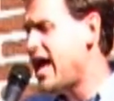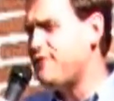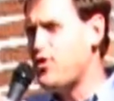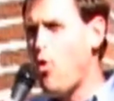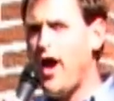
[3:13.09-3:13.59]

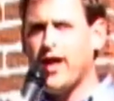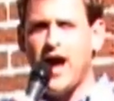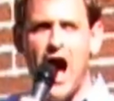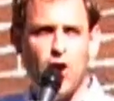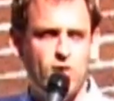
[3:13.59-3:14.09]
If you want a
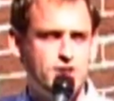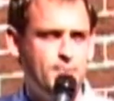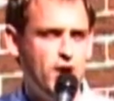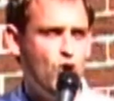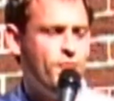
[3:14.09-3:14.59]

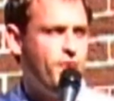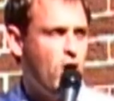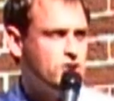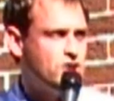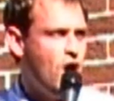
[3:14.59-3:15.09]
congressman who
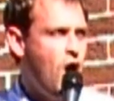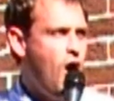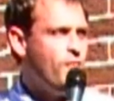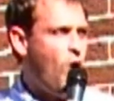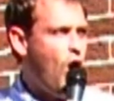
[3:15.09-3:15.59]
votes
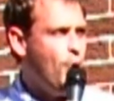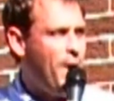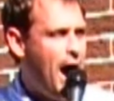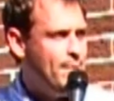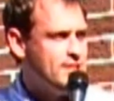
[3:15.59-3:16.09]
for
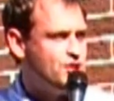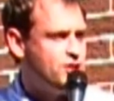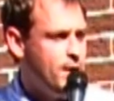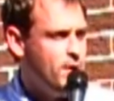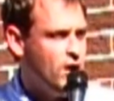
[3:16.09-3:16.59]
Obama's
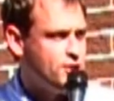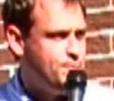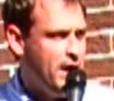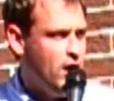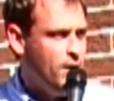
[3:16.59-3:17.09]

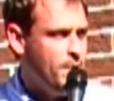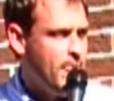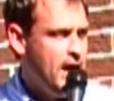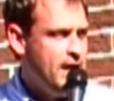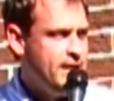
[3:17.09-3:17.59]
stimulus bill
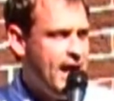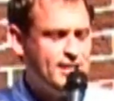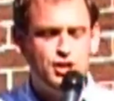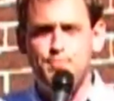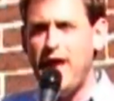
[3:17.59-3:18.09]

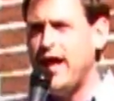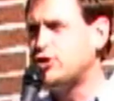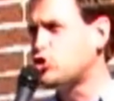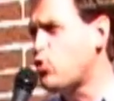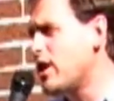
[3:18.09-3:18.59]
that spent
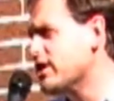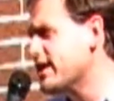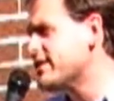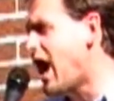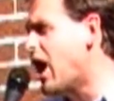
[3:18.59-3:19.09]
$1
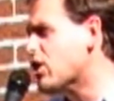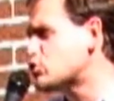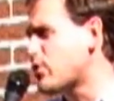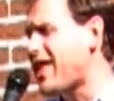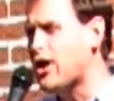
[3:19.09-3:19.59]
trillion
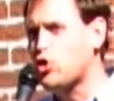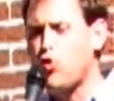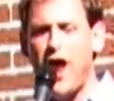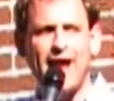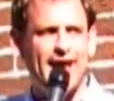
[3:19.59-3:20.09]
without
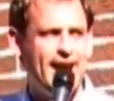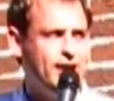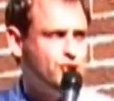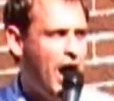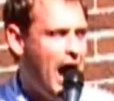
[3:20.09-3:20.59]
creating
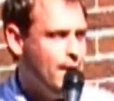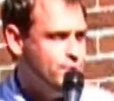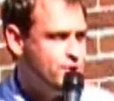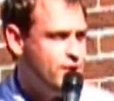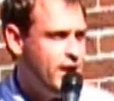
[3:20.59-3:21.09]
any
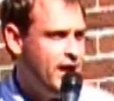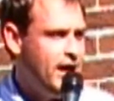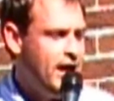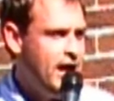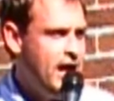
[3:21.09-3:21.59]
jobs.
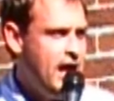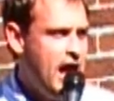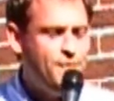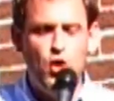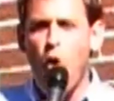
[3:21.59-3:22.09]

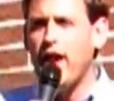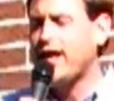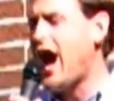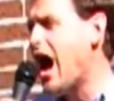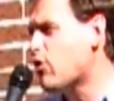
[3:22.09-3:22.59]
If you want
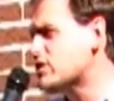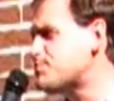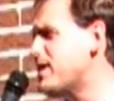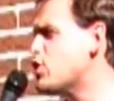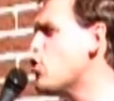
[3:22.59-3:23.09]
a
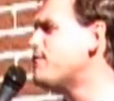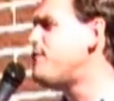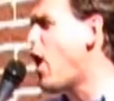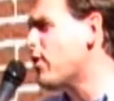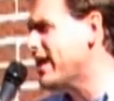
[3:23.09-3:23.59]
congressman who
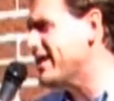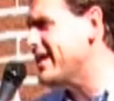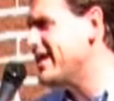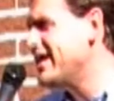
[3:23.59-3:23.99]
voted